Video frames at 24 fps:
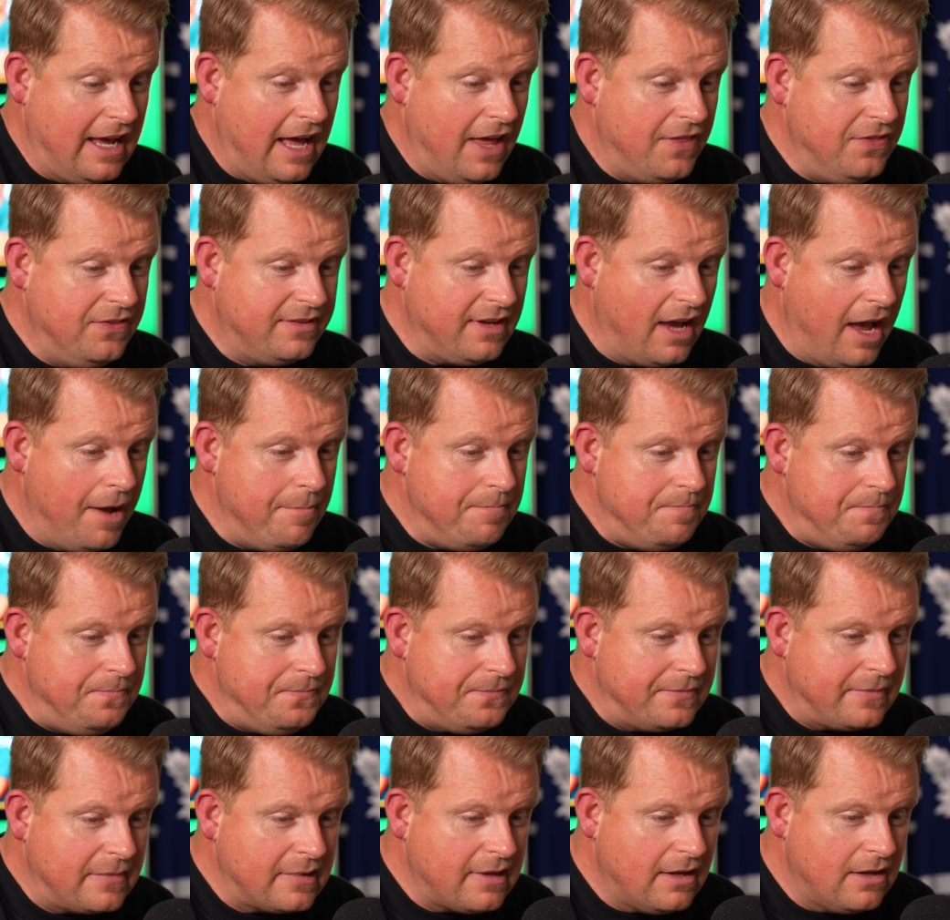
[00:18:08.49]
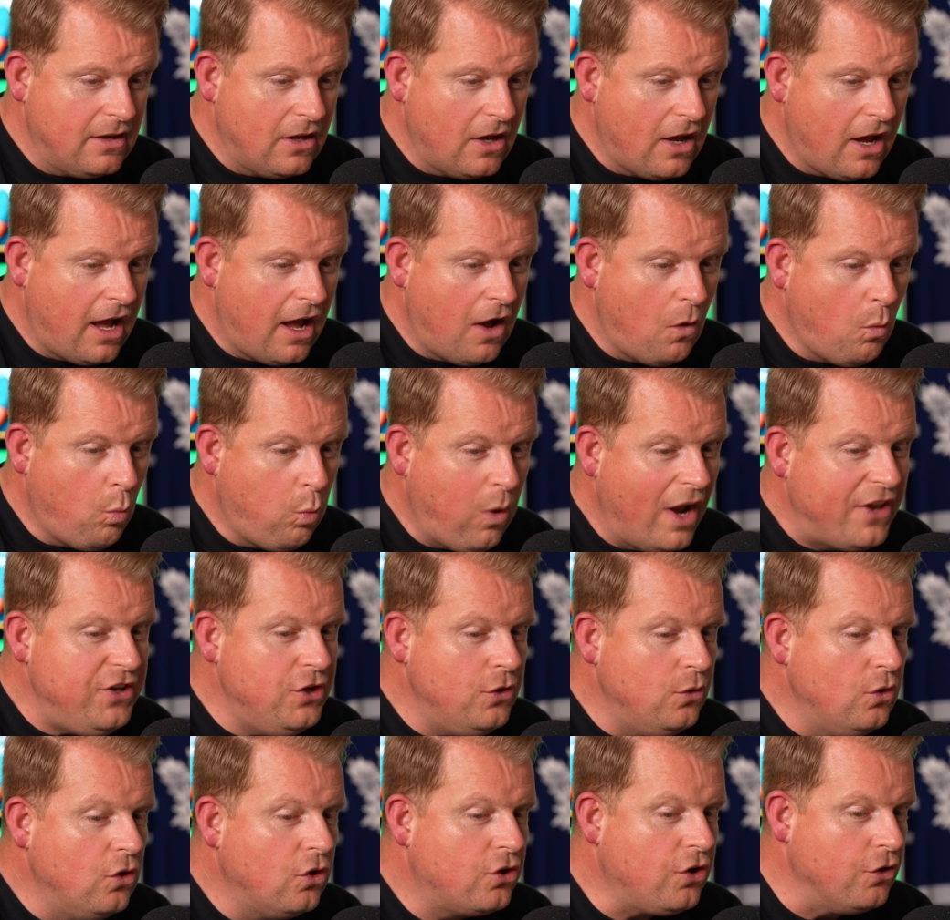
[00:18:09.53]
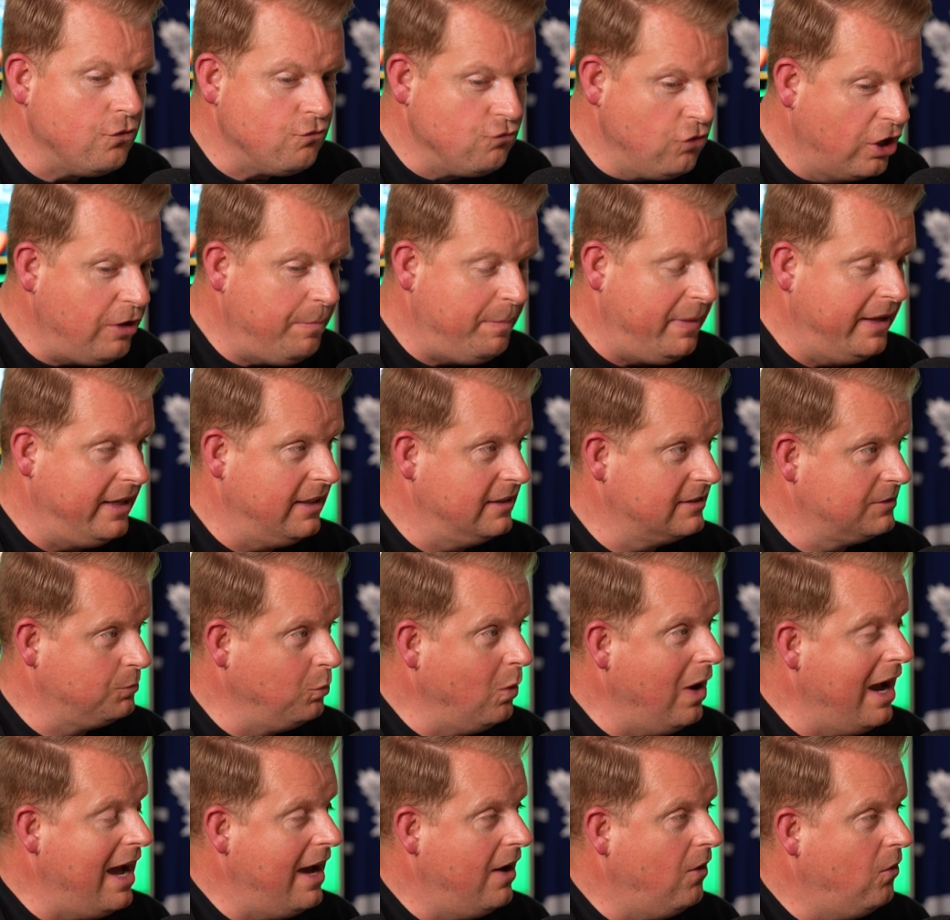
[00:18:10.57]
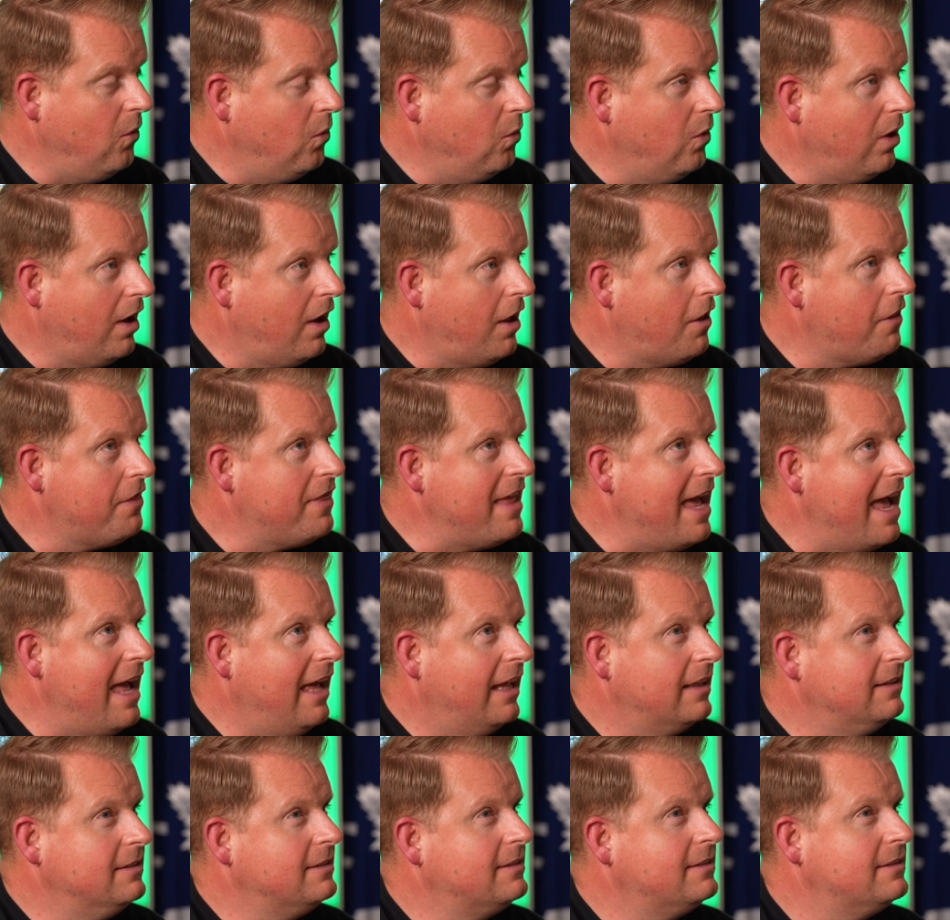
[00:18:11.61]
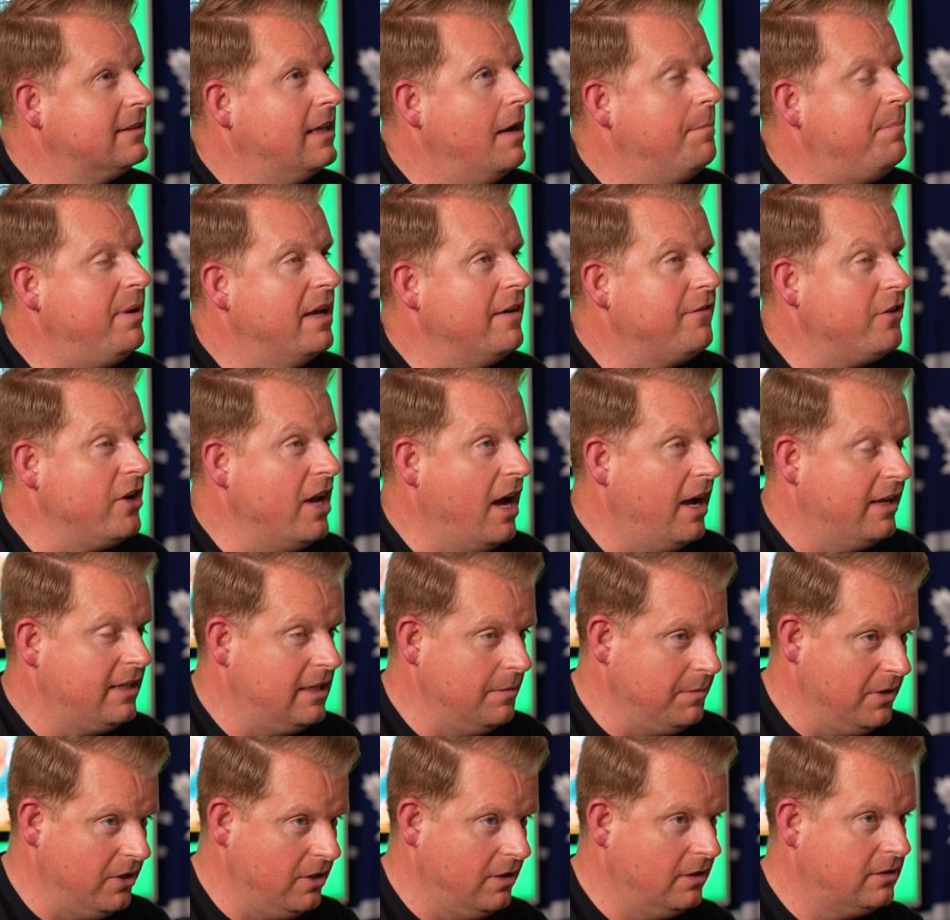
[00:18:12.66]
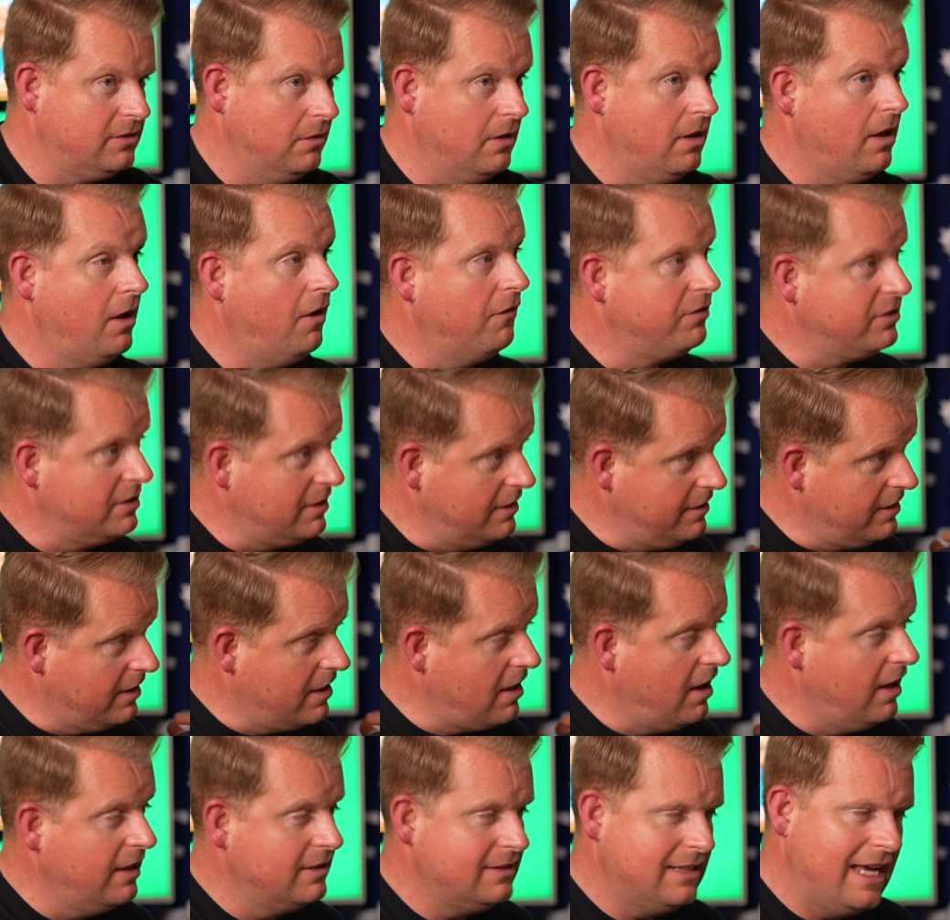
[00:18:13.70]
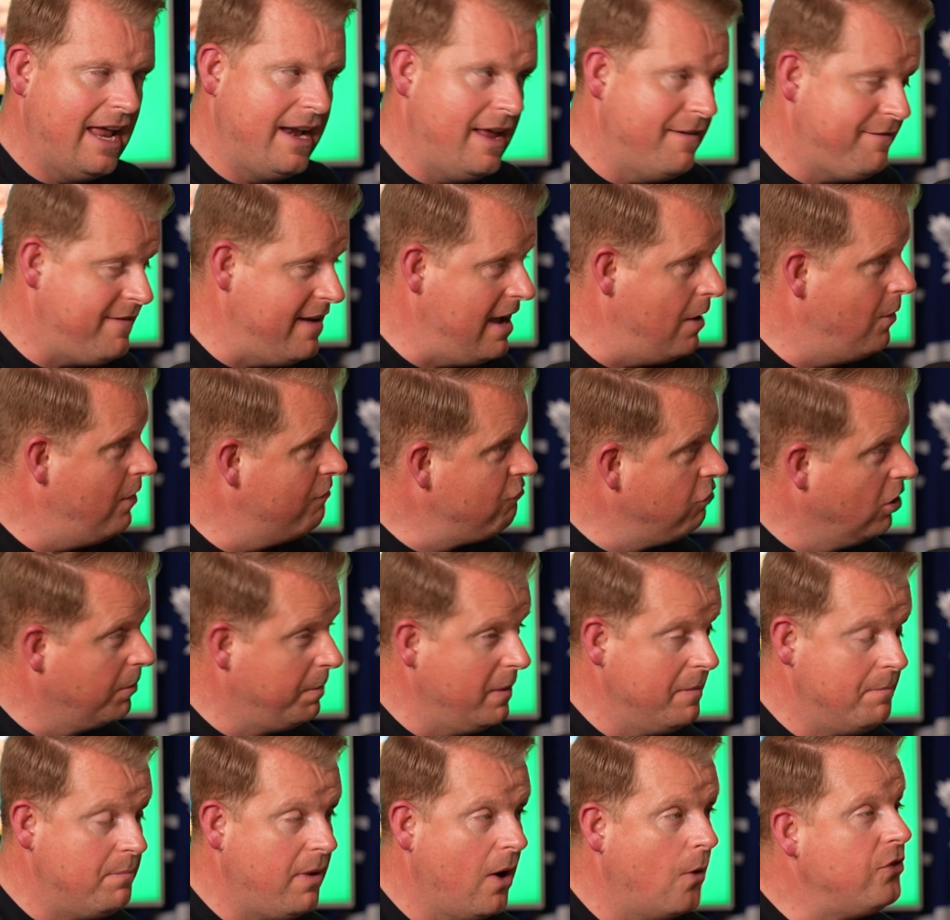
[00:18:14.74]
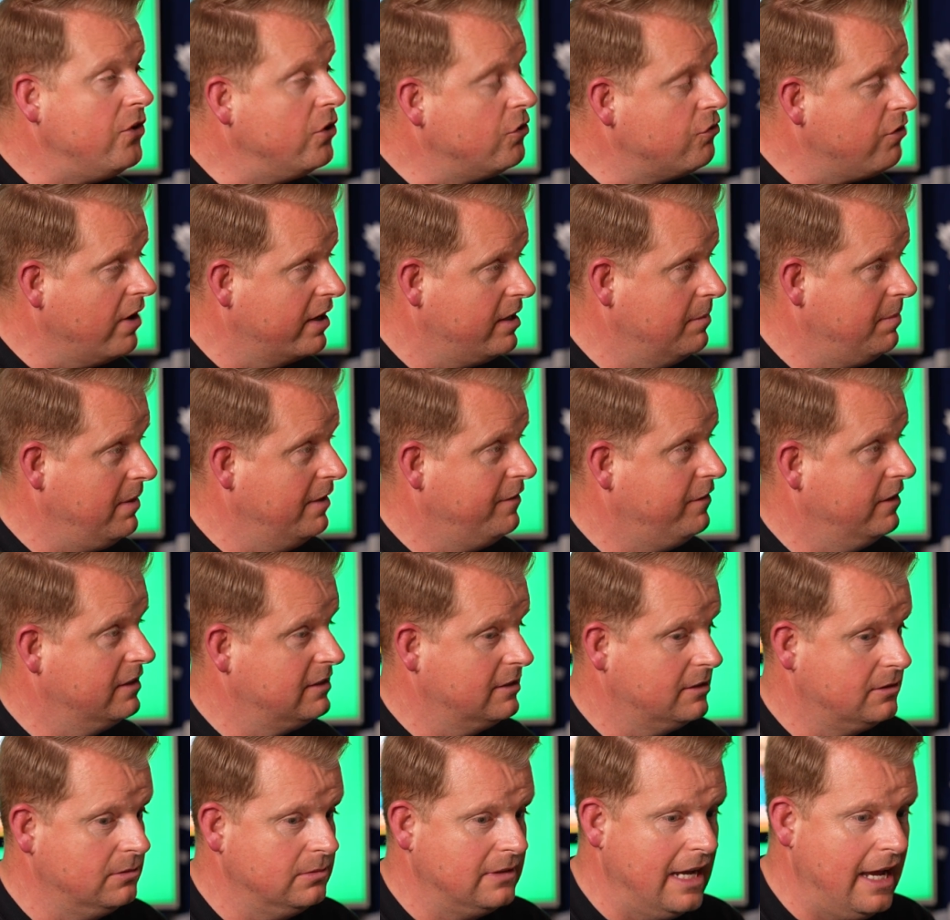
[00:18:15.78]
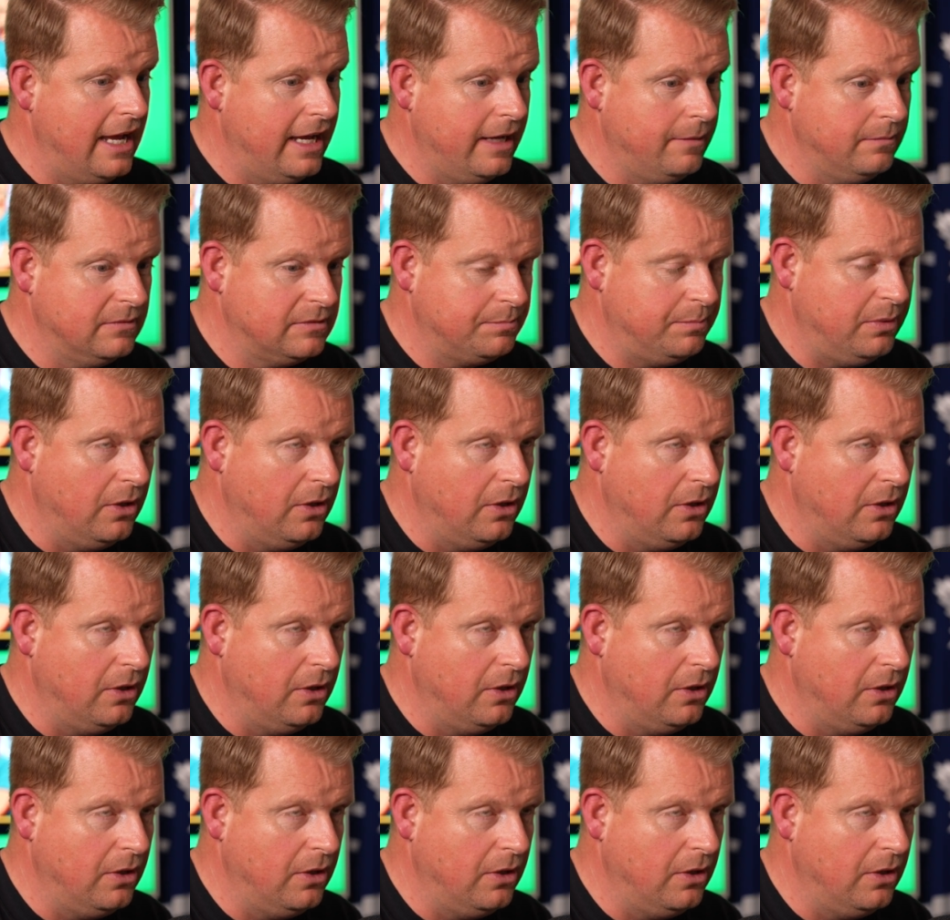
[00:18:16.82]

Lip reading: And when you look at rugby as well, there's a bit of an argument as obviously the guys at NFL and rugby, both incredibly physical games.